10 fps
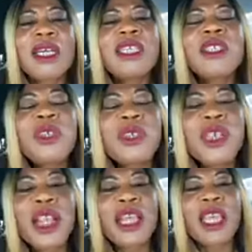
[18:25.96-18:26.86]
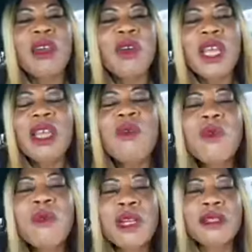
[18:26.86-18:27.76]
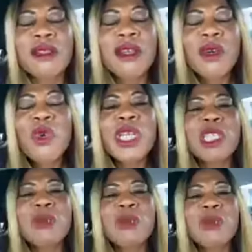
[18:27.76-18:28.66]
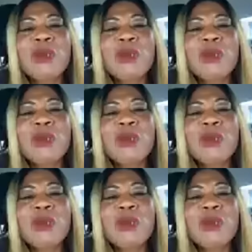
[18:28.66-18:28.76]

it's just like a, a woman who is